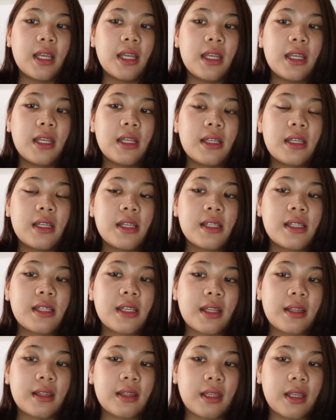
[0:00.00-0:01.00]
In this
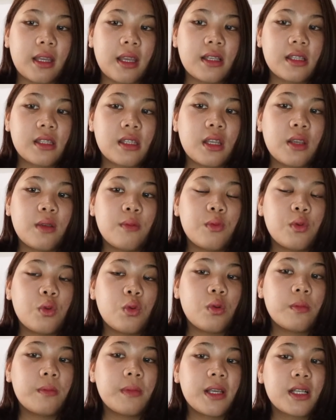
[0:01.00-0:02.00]
sentence, if
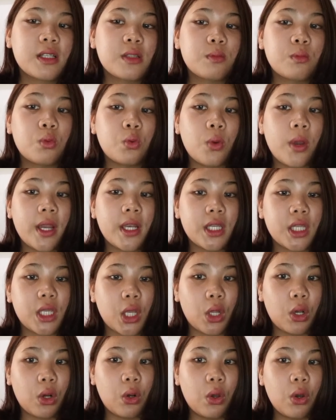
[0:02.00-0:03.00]
you mix blue and
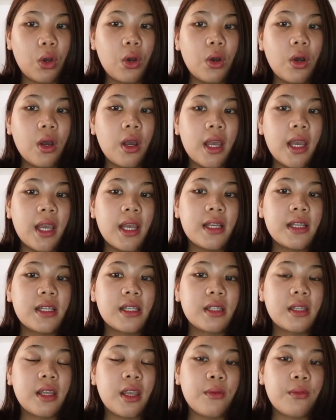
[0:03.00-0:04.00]
yellow
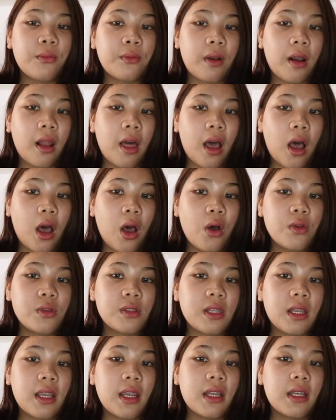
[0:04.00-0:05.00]
is the if
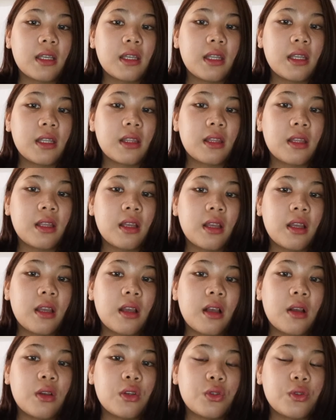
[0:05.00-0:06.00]
clause and it
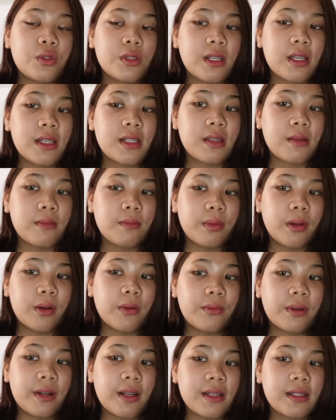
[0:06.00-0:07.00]
uses simple
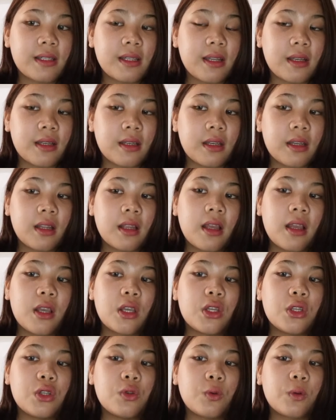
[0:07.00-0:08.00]
present.
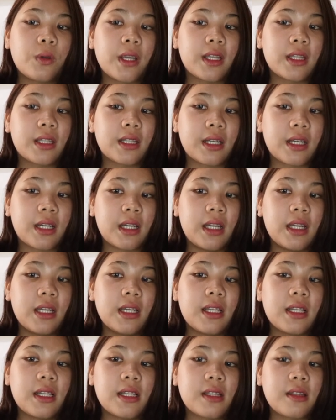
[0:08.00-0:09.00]
You get green
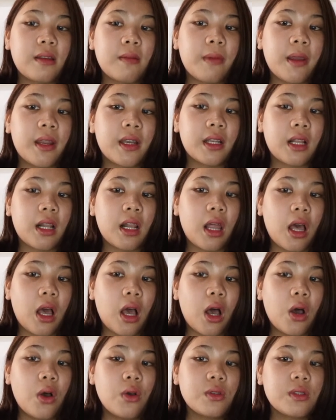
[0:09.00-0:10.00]
is the main
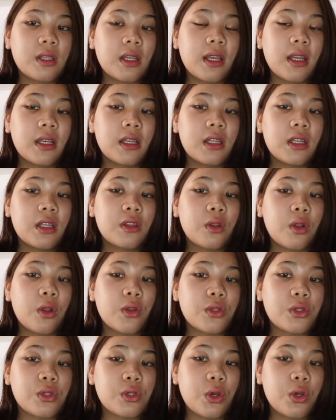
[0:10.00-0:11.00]
clause and it
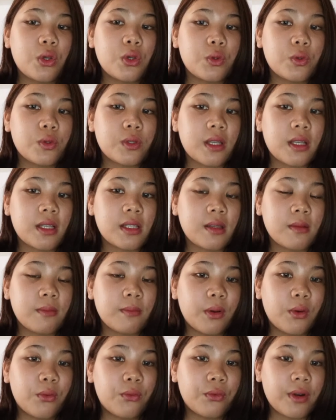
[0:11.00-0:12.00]
also uses
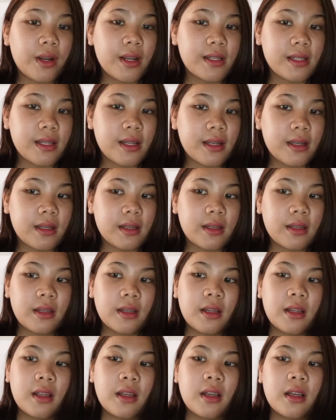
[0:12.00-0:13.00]
simple present.
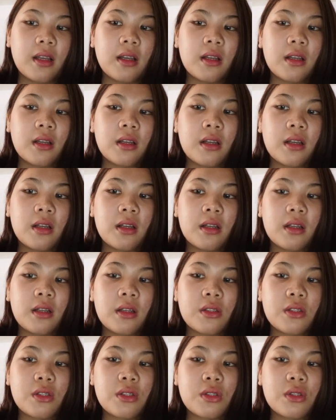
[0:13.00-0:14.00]

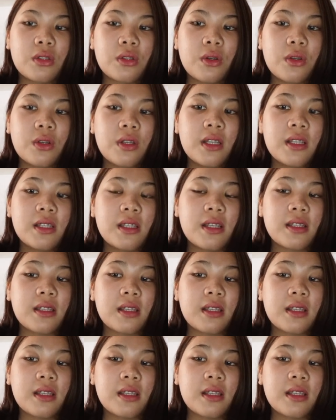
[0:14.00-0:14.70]
This